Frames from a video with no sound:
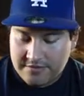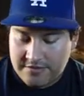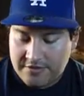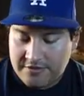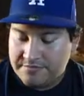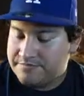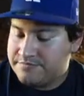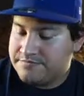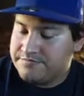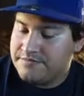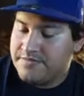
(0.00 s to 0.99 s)
Code.
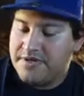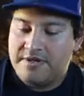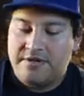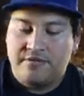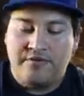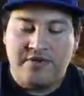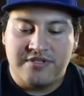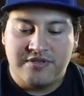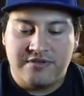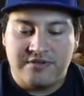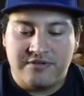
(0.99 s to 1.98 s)
One,
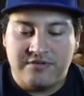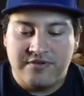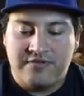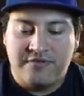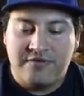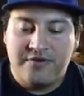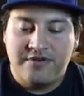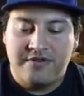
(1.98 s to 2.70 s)
two, three, four.